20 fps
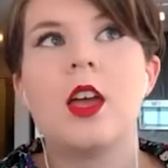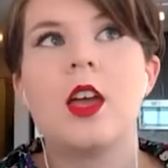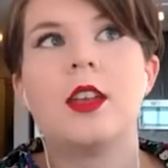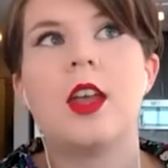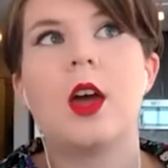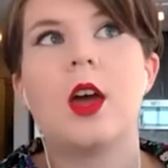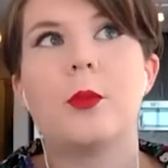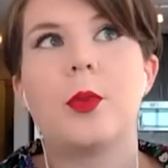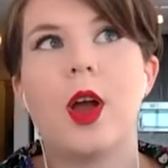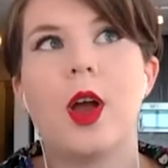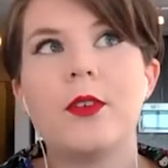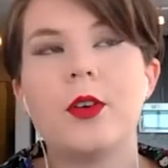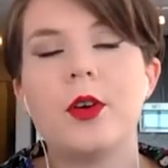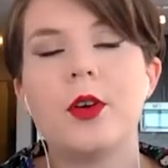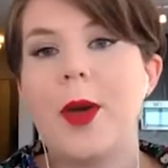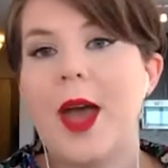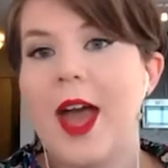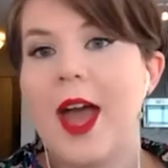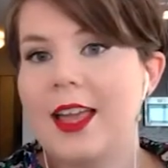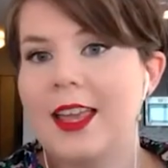Now, Bravo
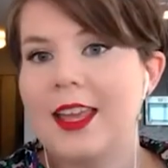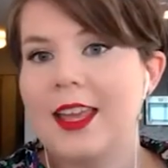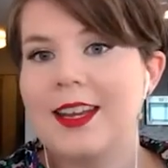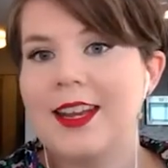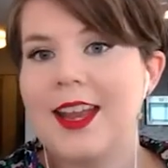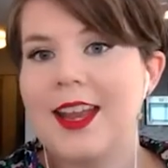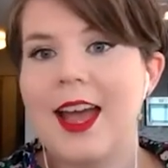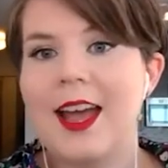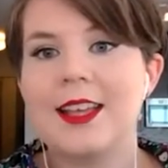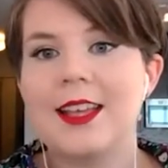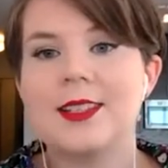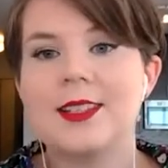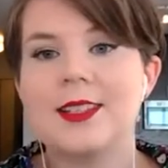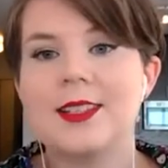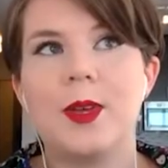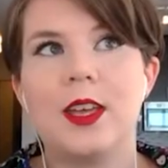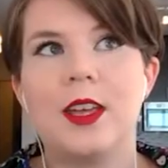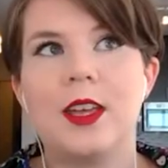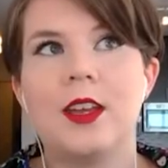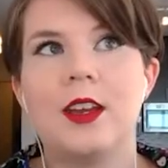Packing has
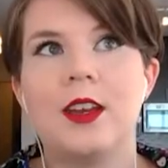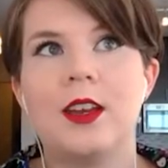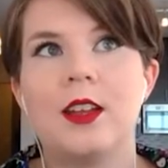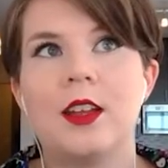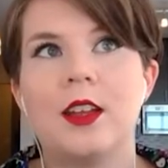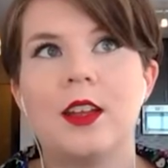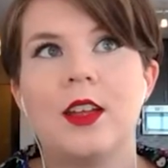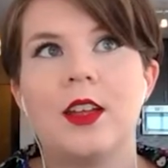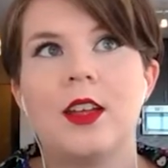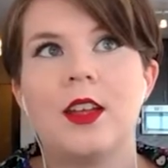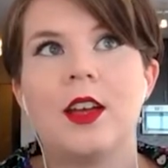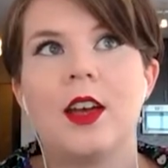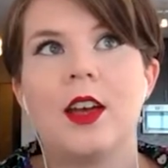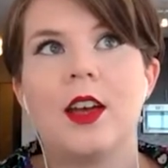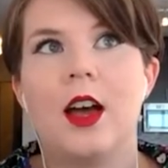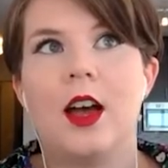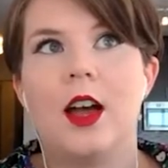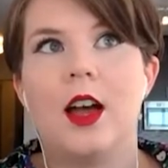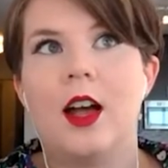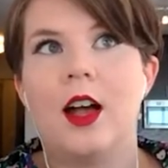been
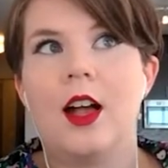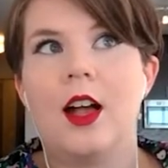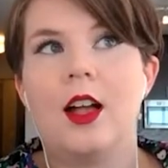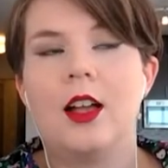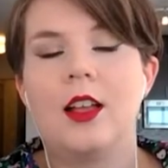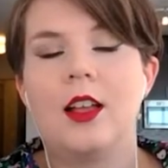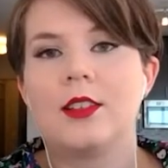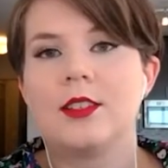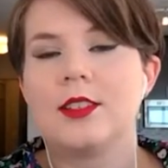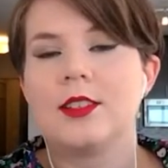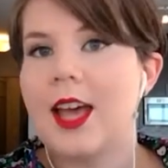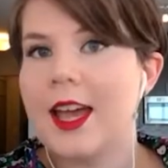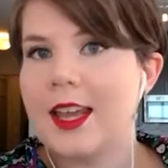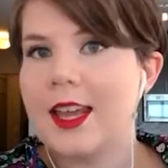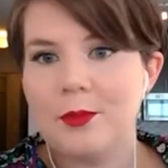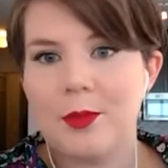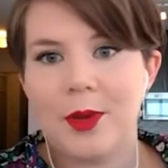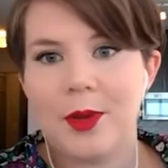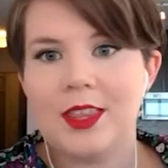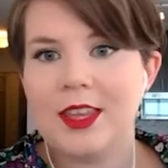
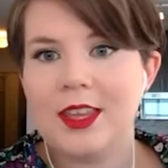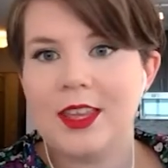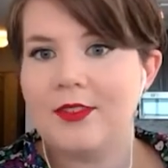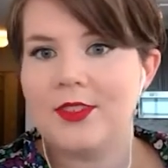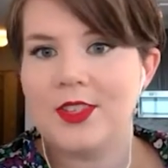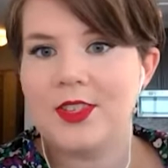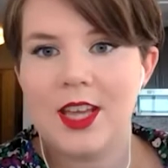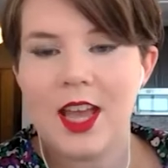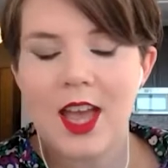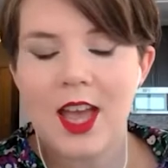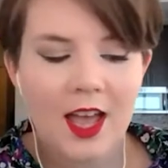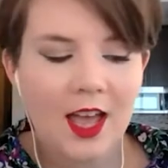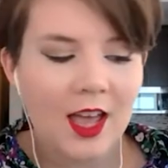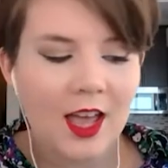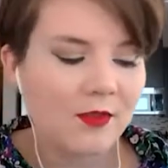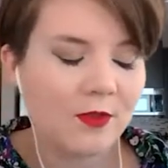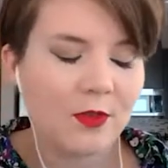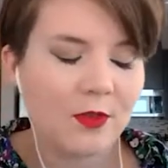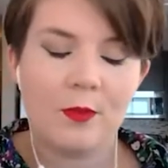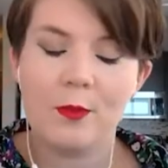cited by the
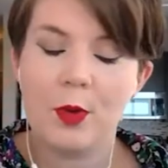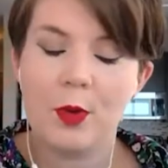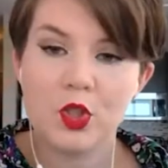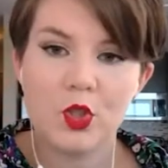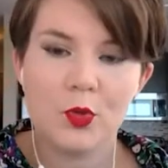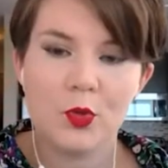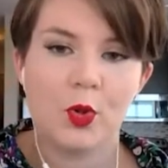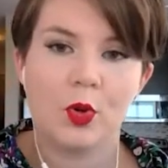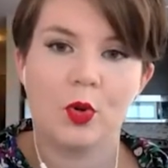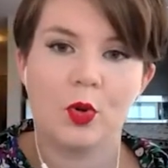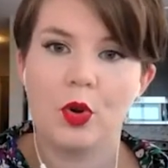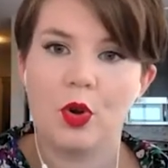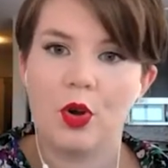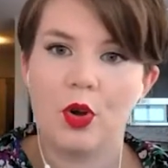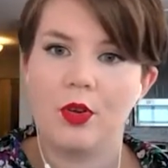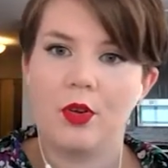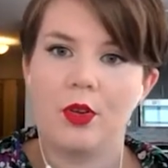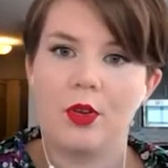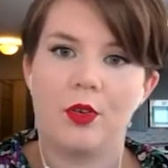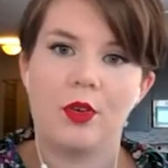FDA for multiple
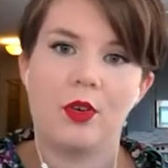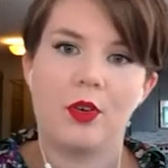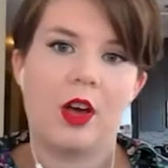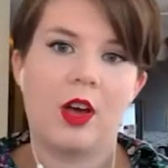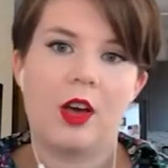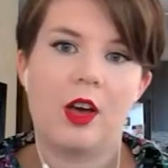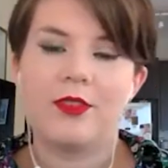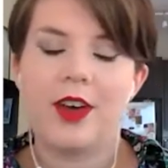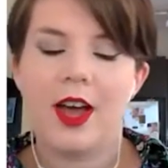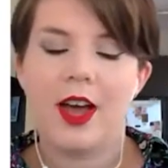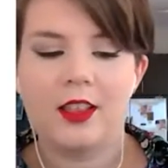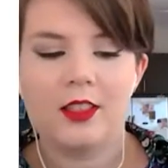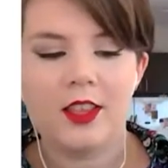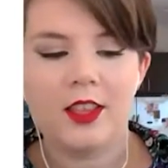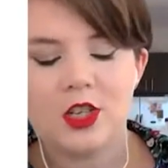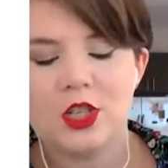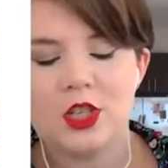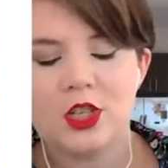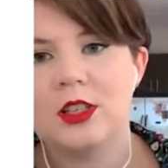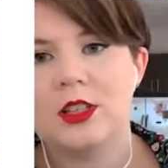
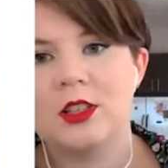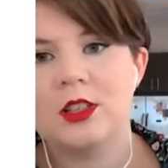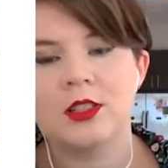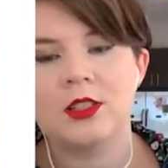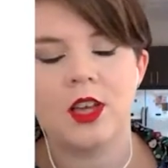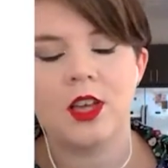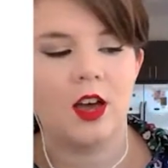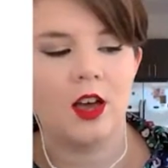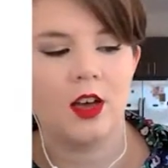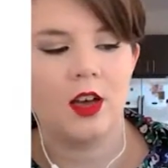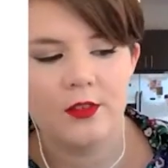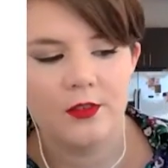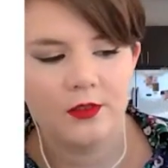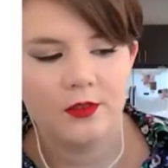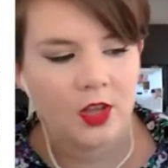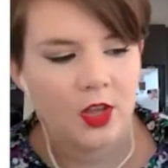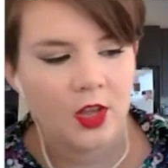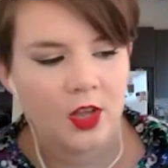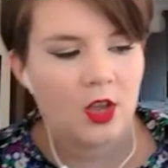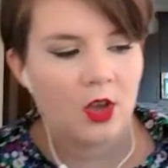violations of
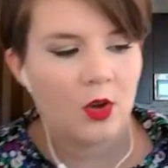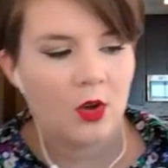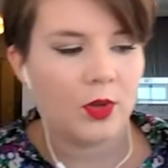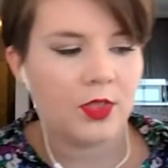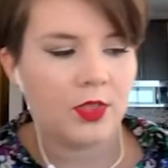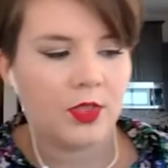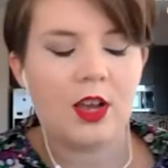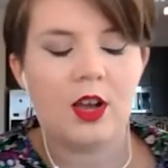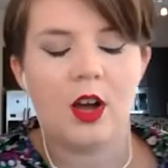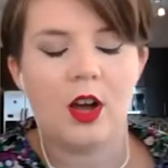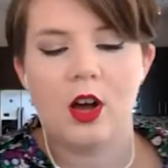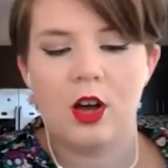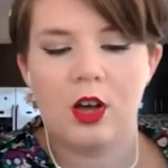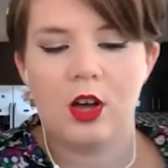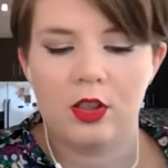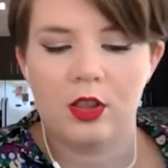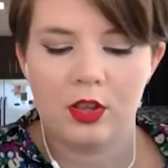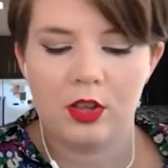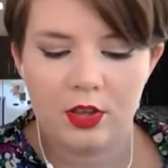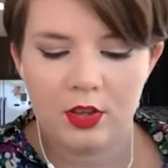what they
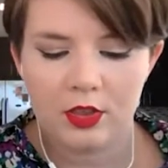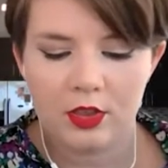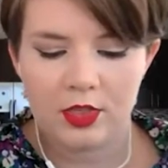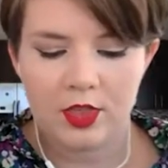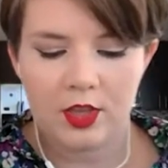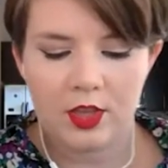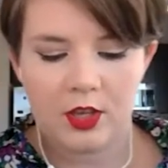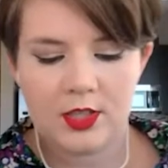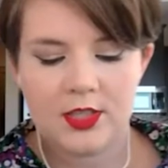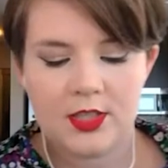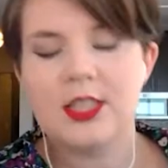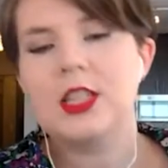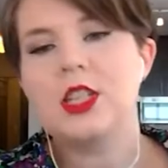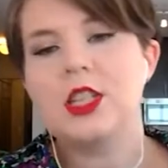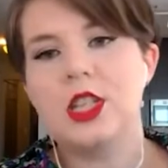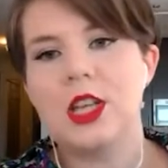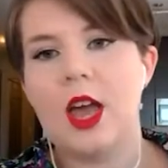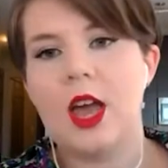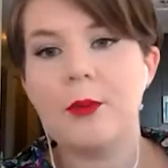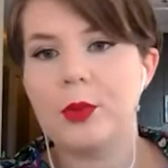call the
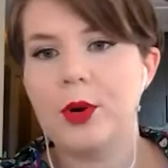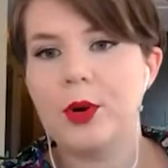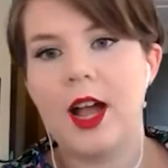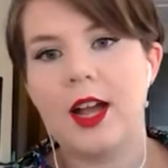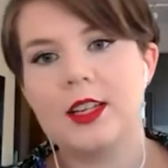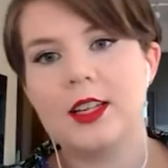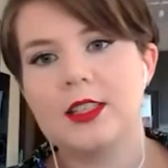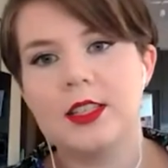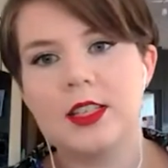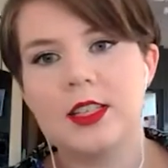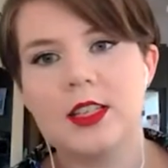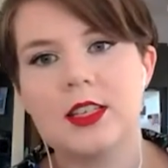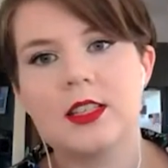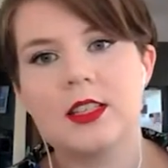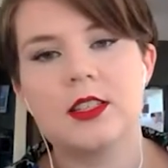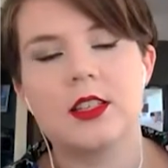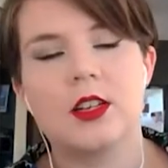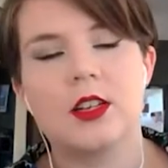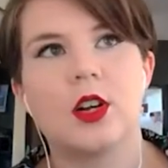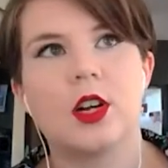CGM
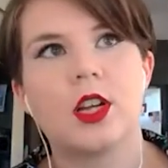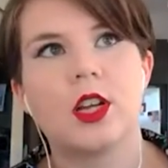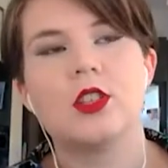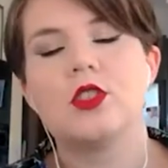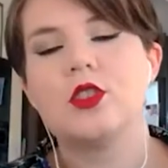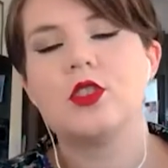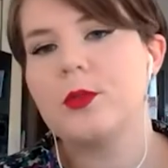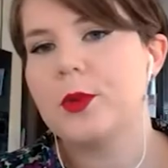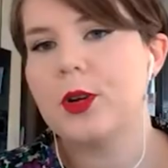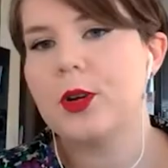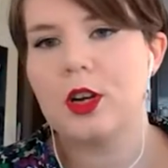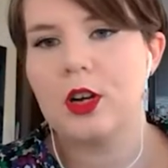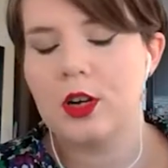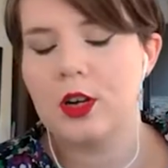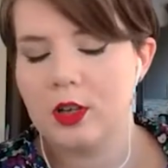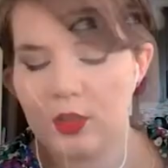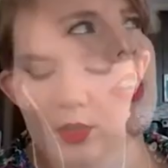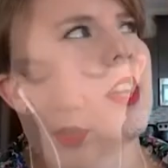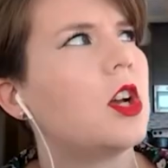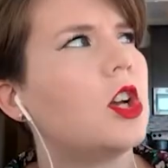practices, or
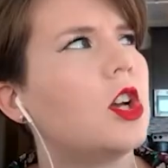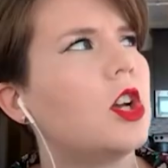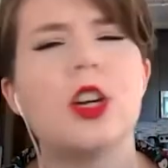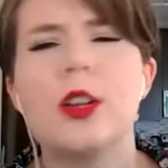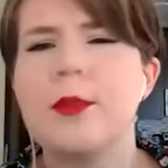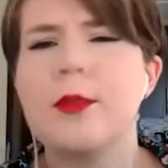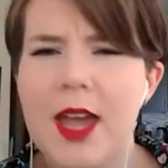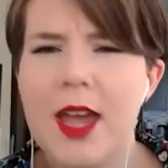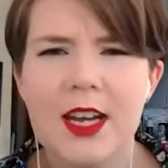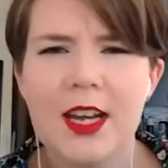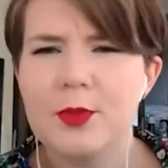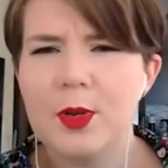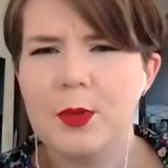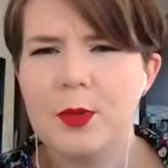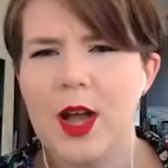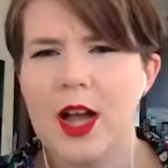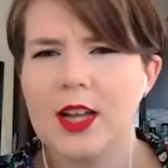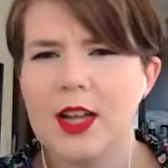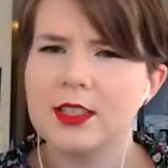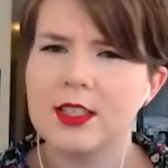consumer good management
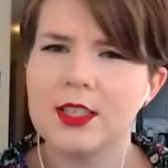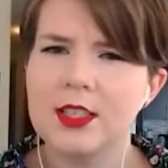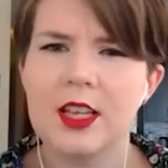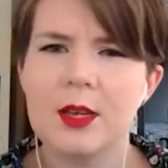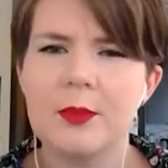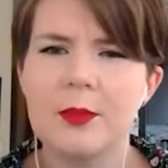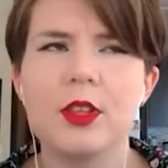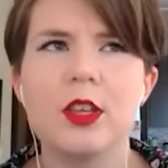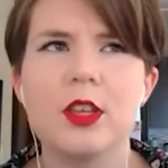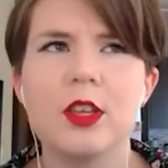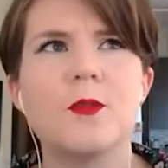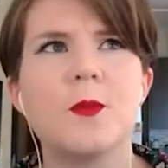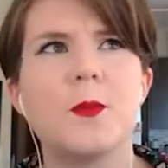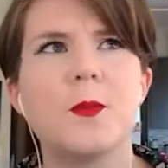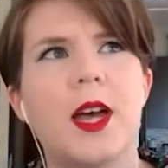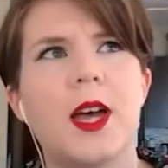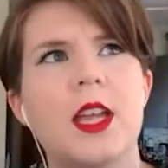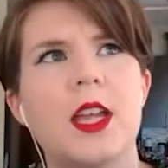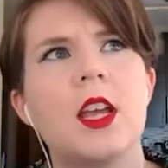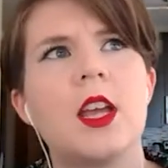practices, I believe.
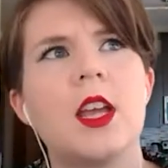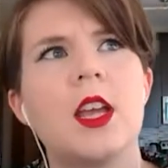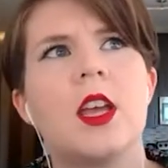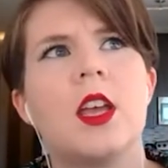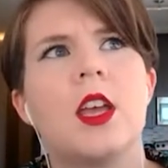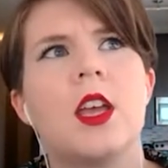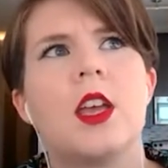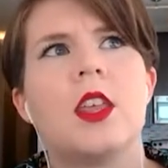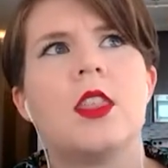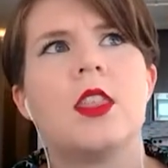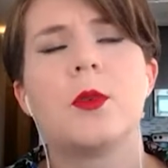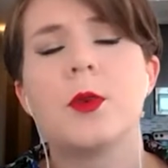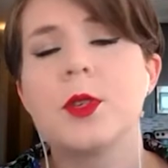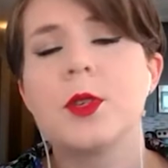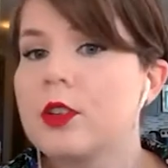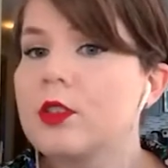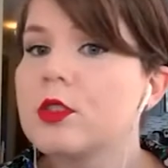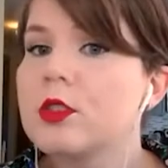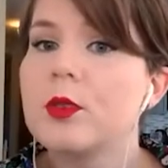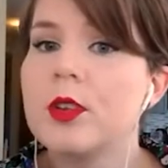But there was
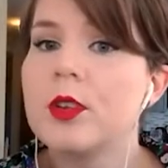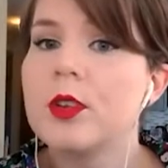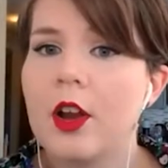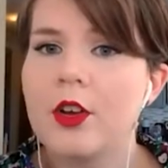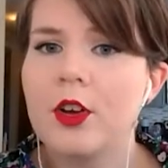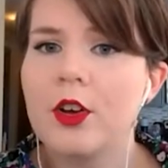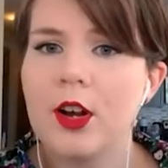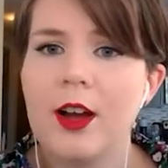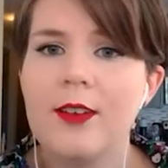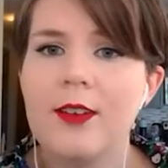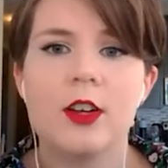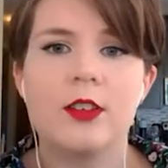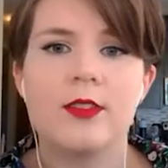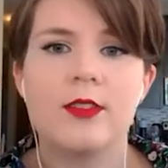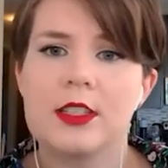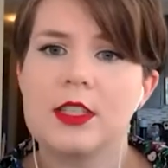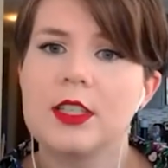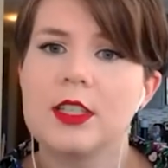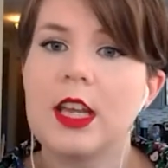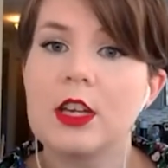also an undercover
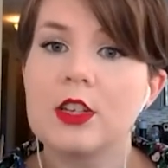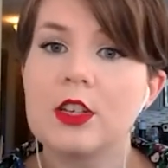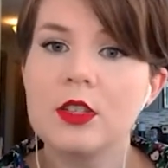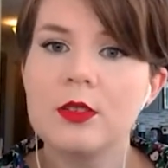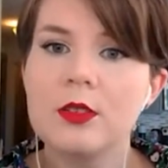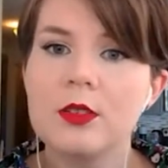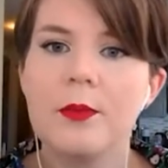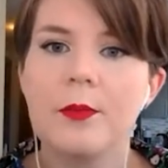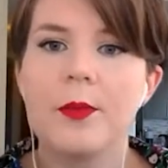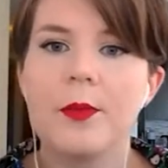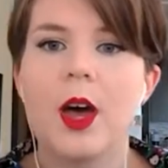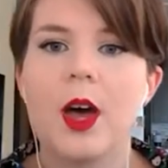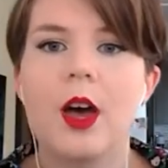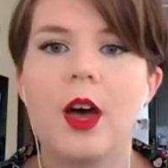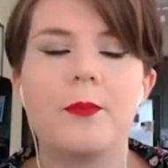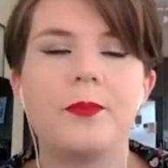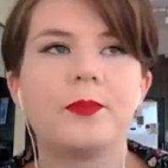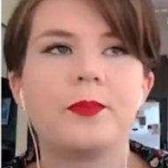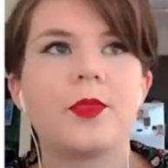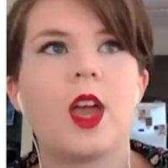investigation
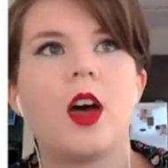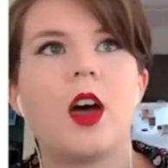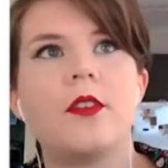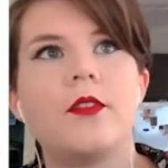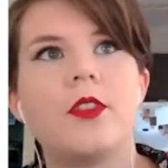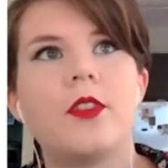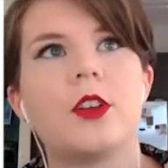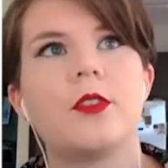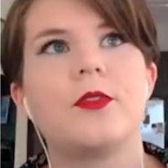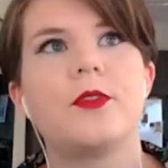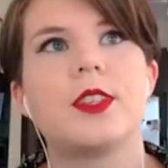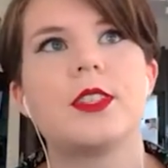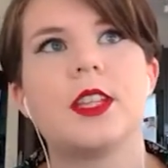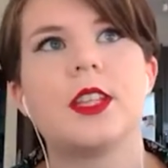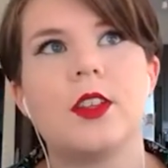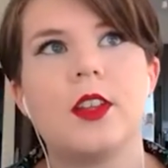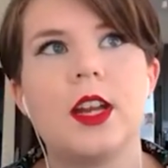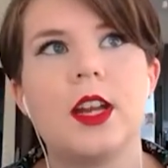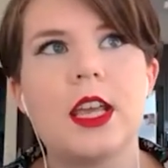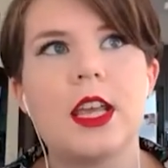of their
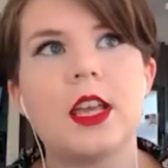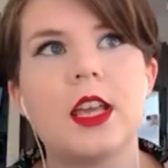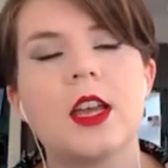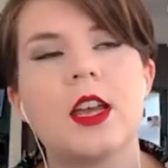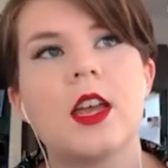facility